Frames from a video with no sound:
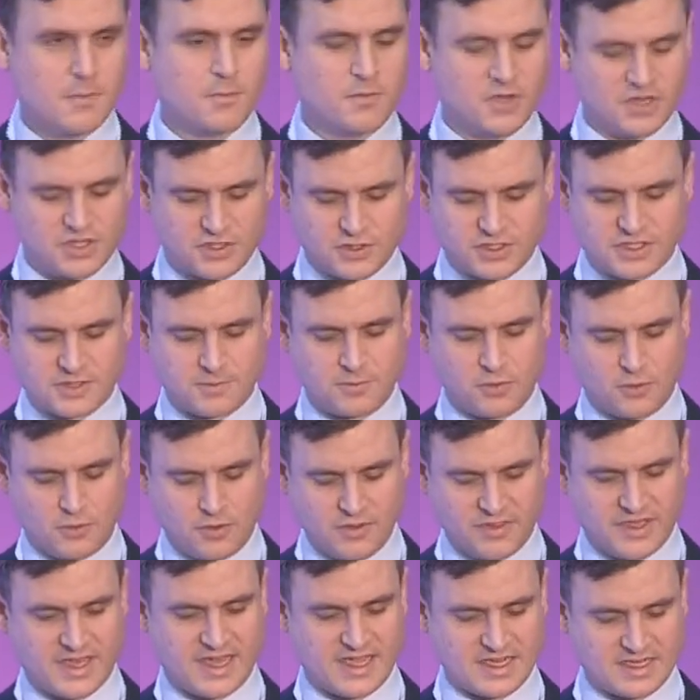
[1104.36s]
But to
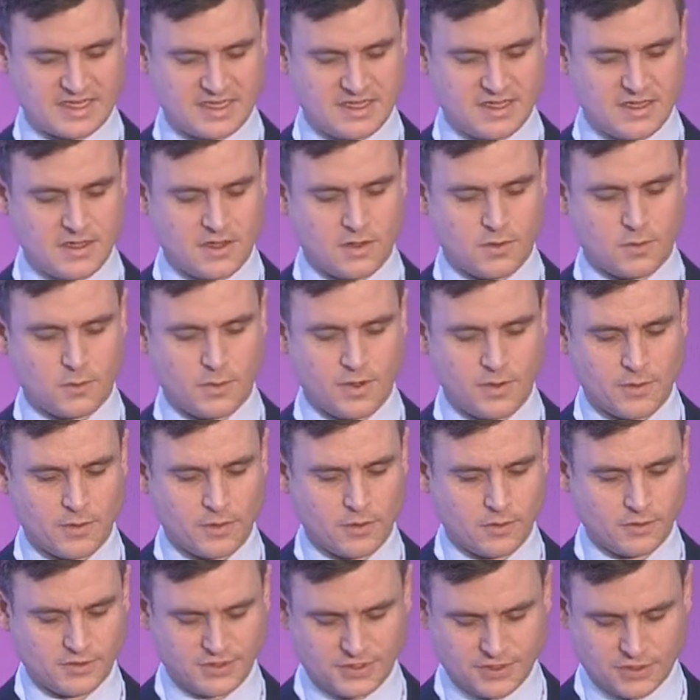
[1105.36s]
support that, we
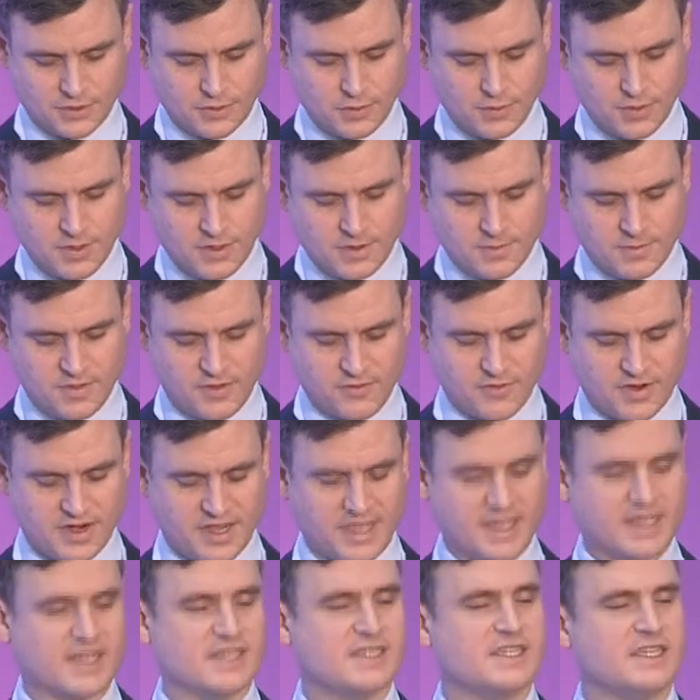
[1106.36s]
will also be
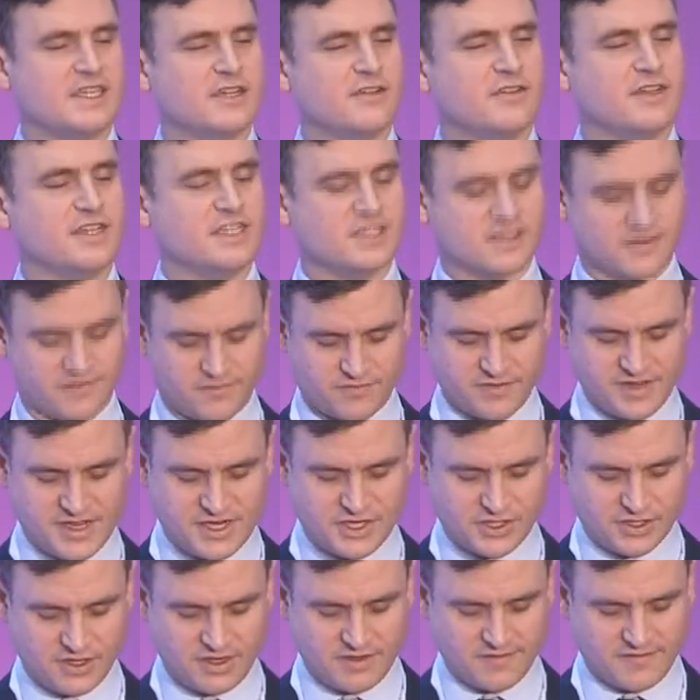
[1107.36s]
running a series of
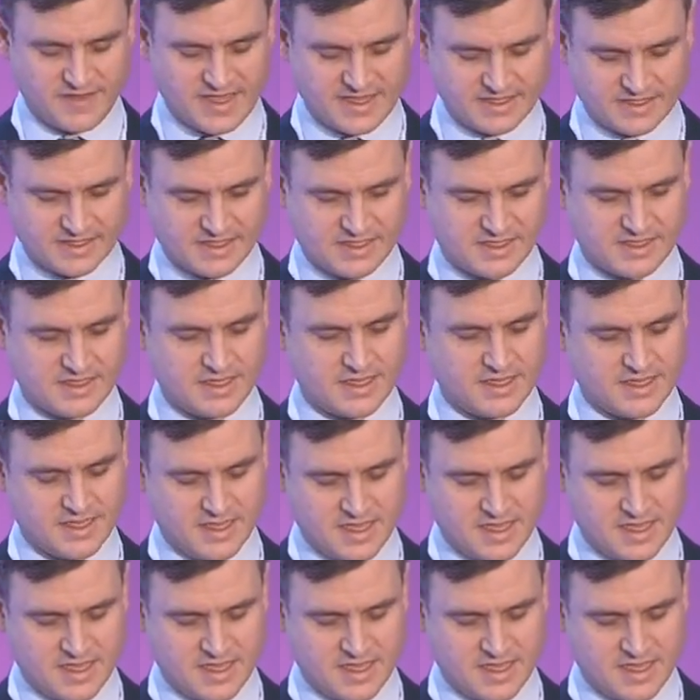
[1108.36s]
regional events.